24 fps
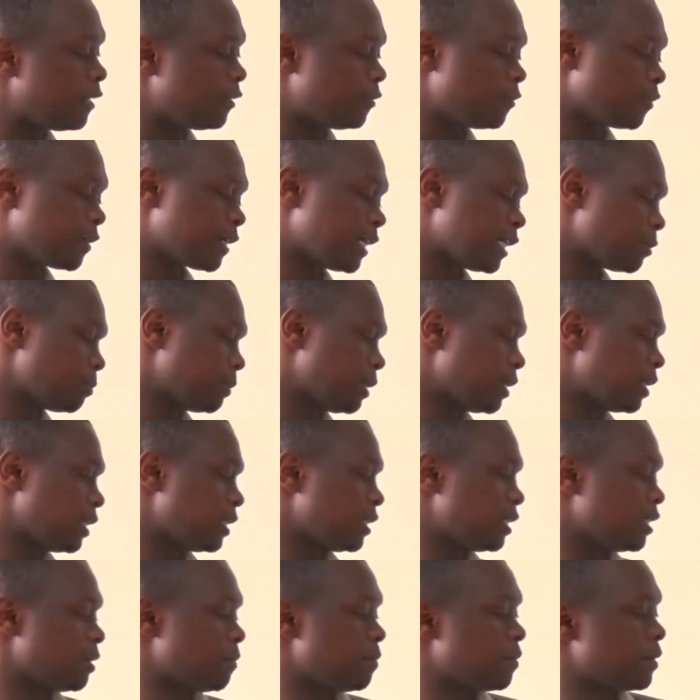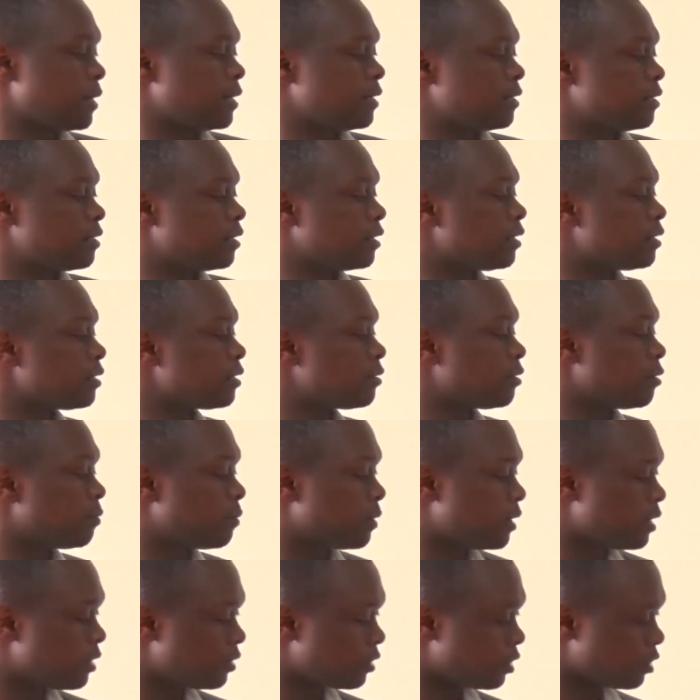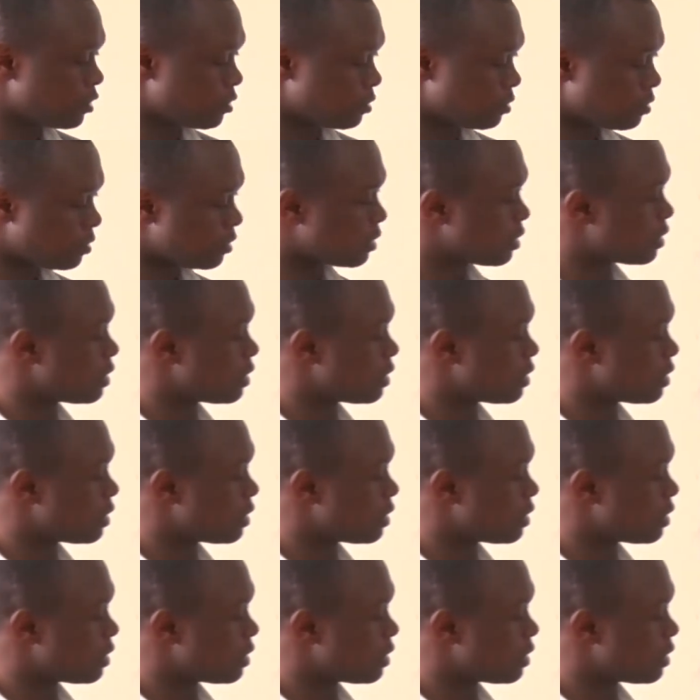It occurs mainly in the brain cells, the brain tissues.